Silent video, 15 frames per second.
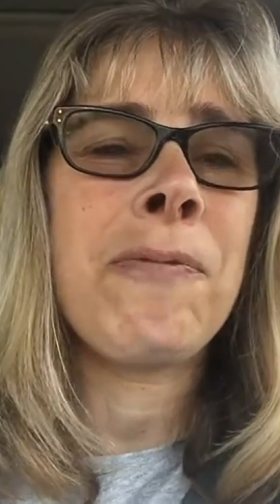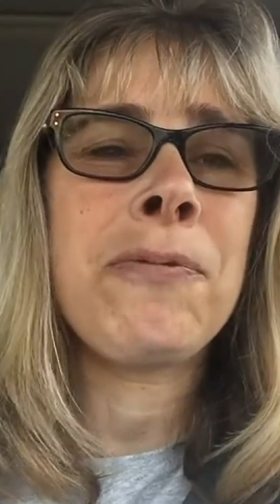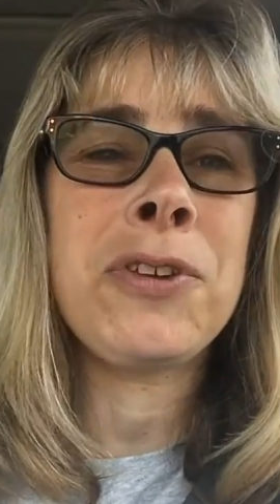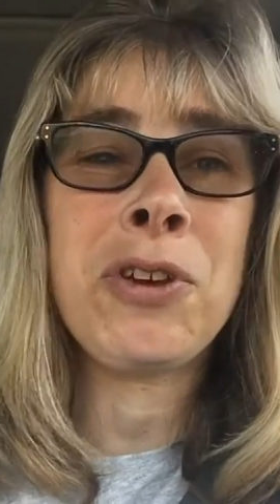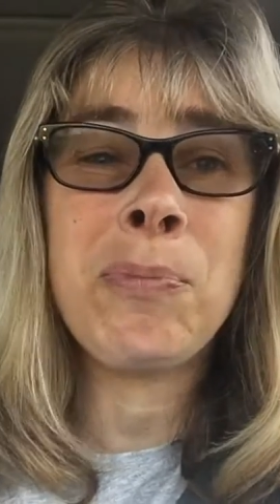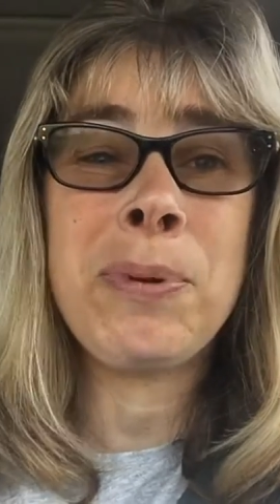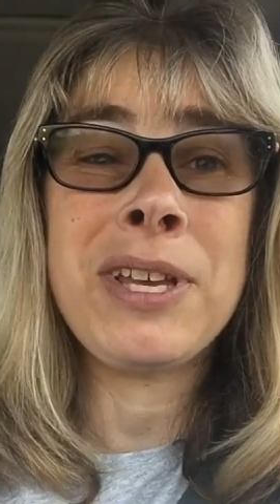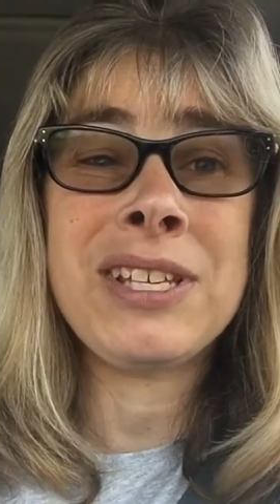a
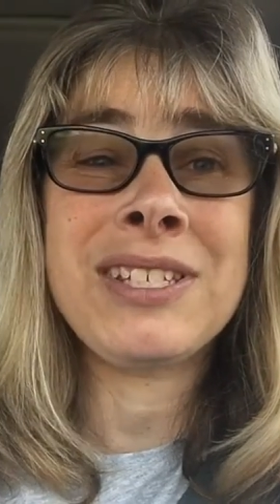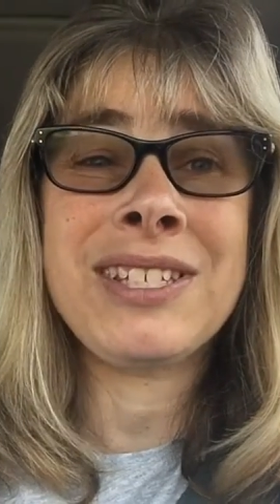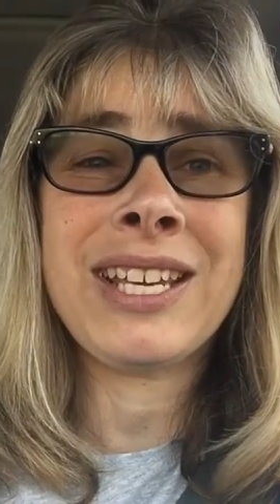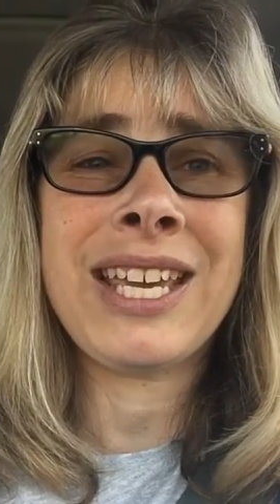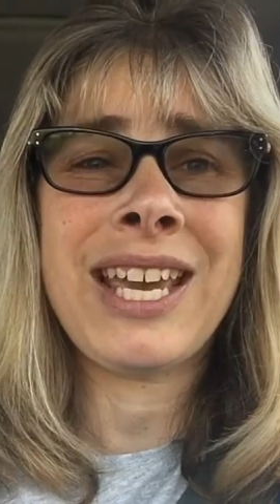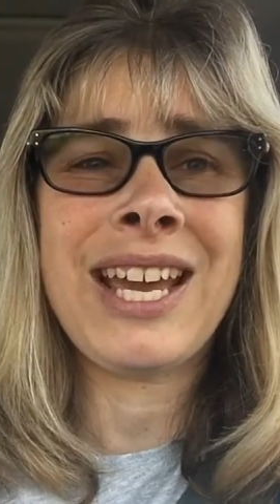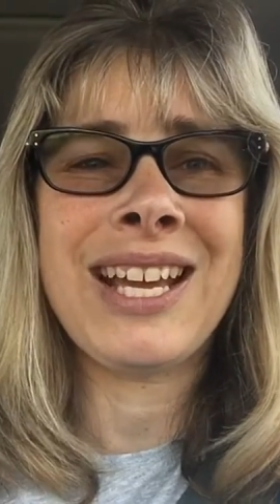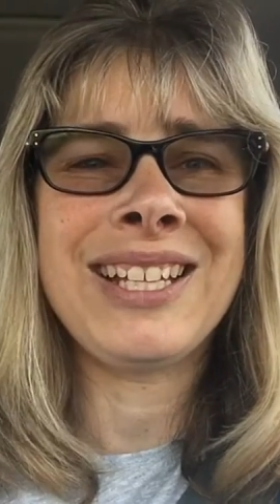few
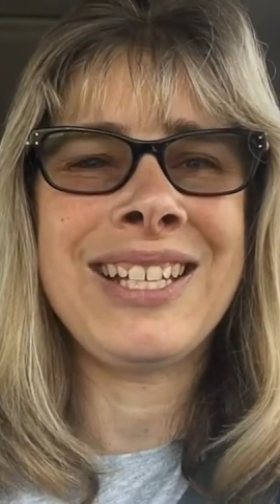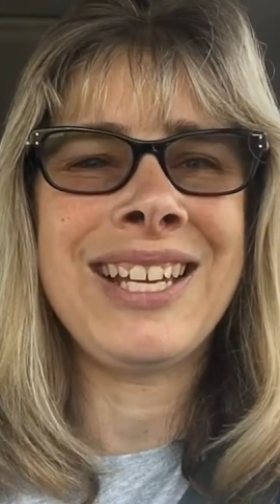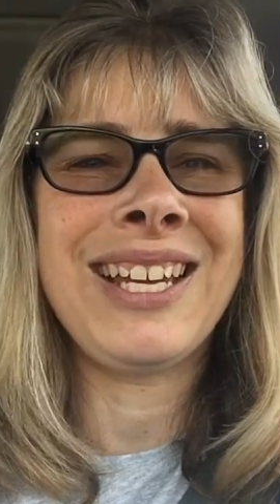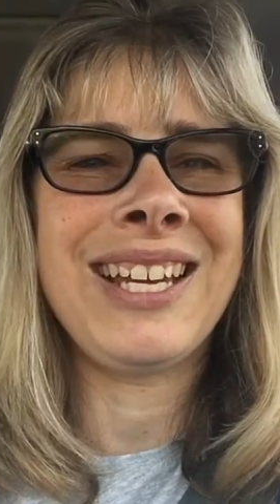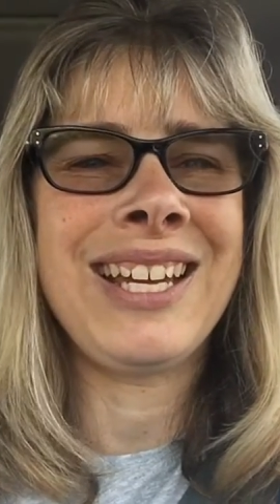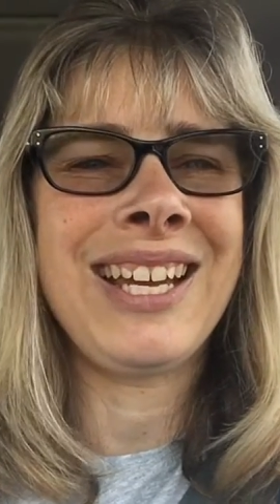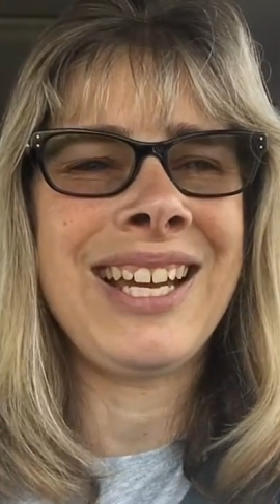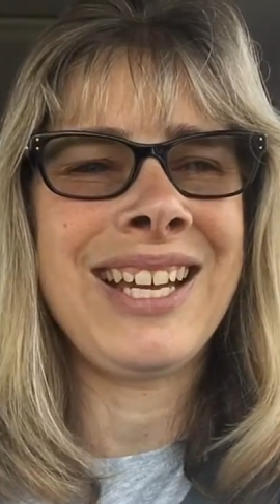pieces of
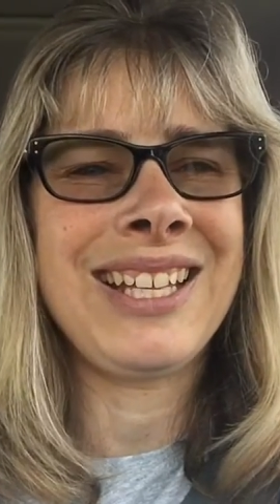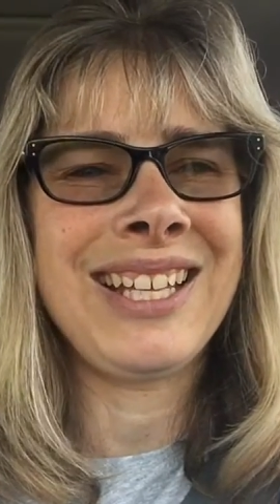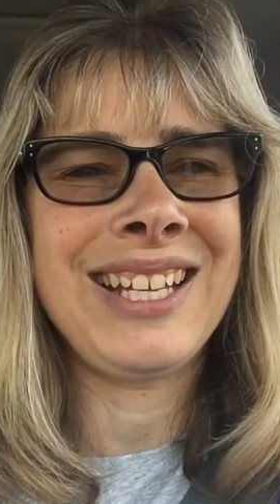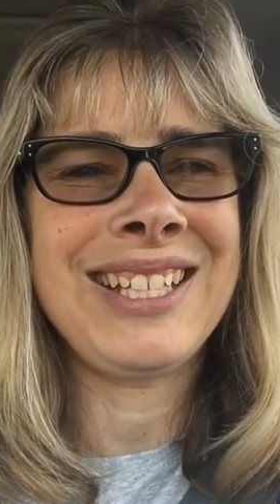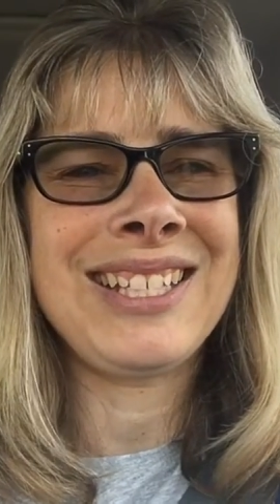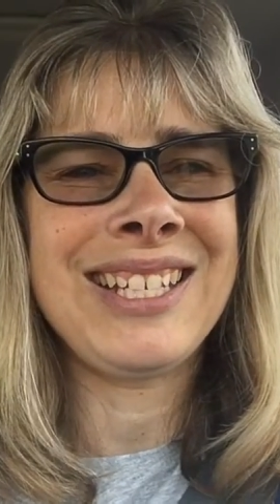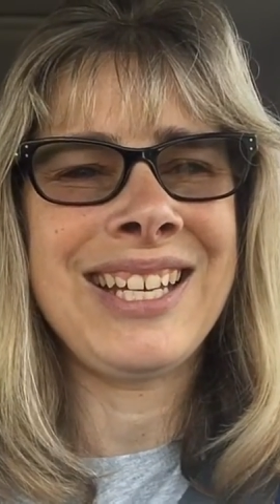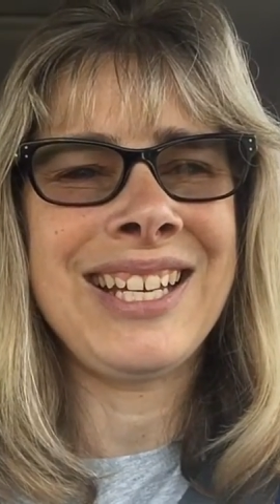candy,
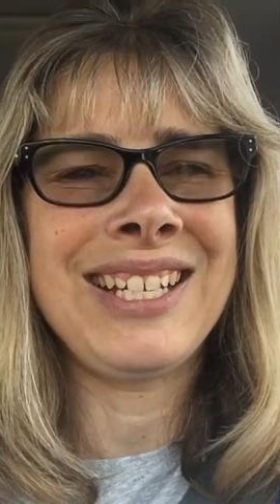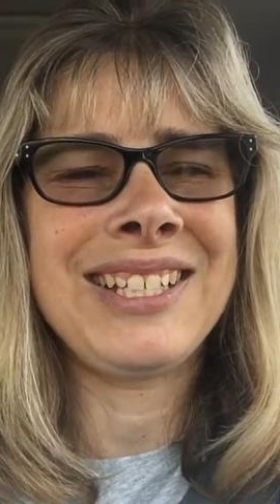and that's